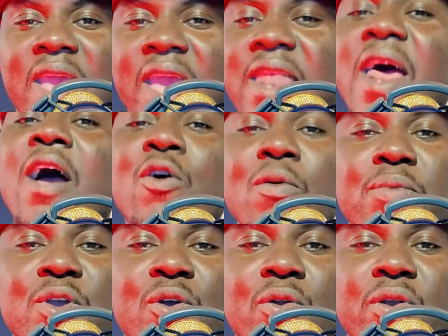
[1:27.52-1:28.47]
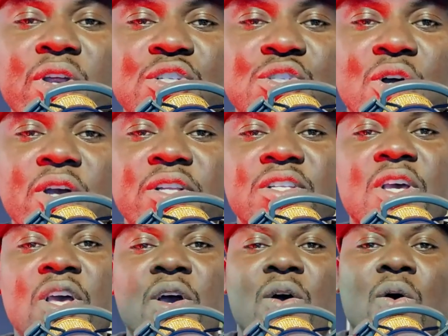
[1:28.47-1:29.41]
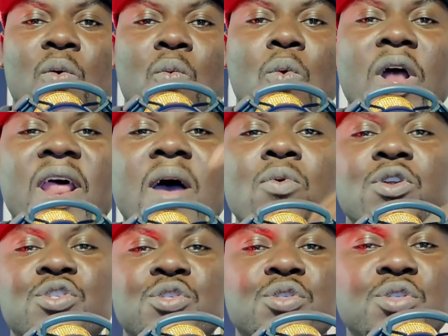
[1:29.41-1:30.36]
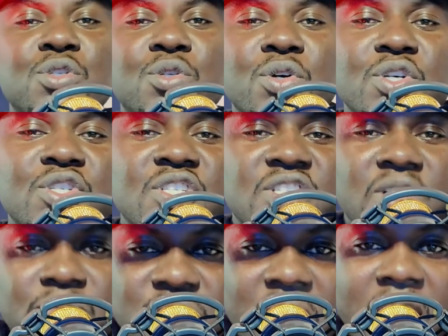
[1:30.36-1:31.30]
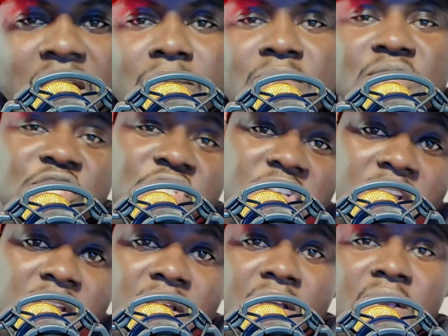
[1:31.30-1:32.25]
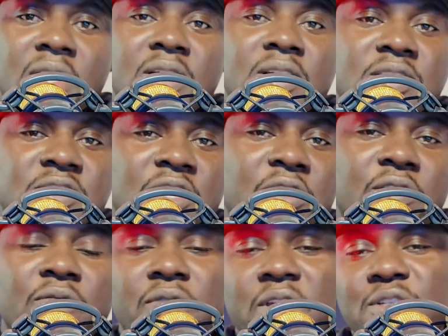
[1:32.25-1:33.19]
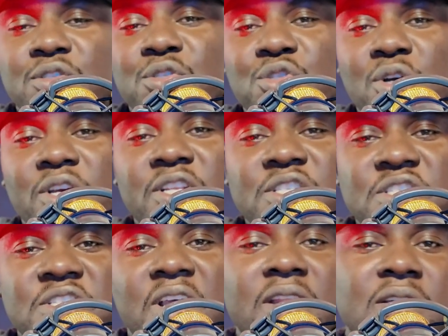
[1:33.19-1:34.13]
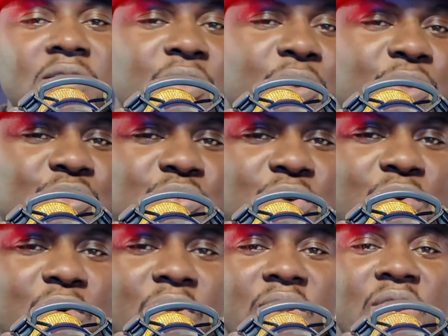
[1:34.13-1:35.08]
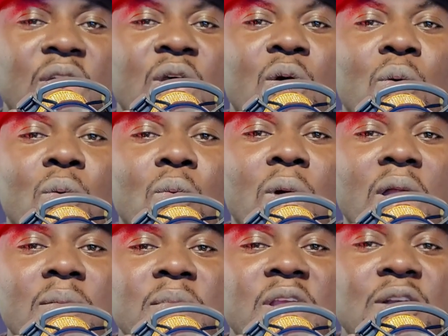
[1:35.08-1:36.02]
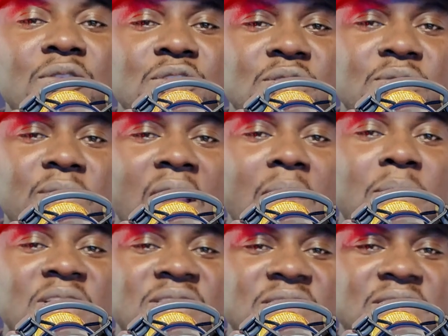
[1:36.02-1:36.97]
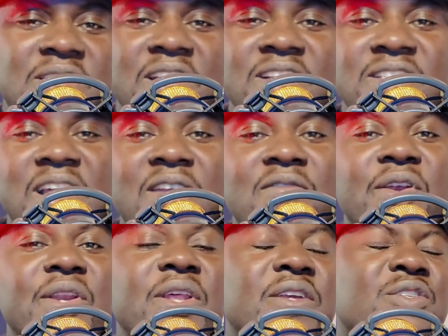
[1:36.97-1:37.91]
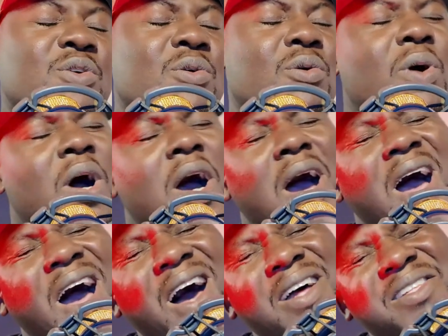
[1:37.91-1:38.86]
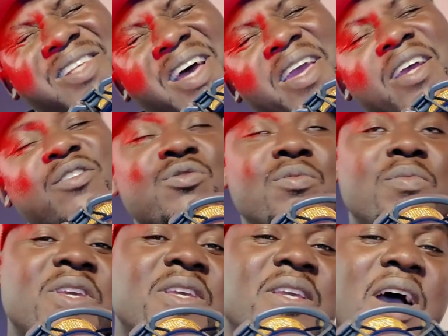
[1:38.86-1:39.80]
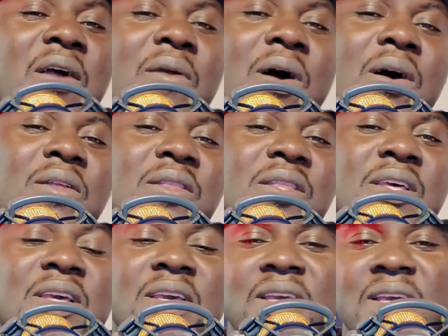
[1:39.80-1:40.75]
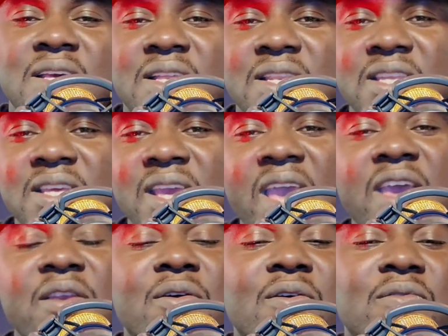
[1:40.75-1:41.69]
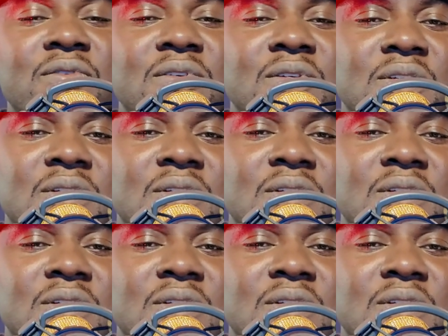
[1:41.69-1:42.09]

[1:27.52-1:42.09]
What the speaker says: And I hope you're going to enjoy it. What I want you to do is subscribe, share, tell your friend to join this channel, because we're going 1 million subscribers in the next 100 days. So our target will be around the end of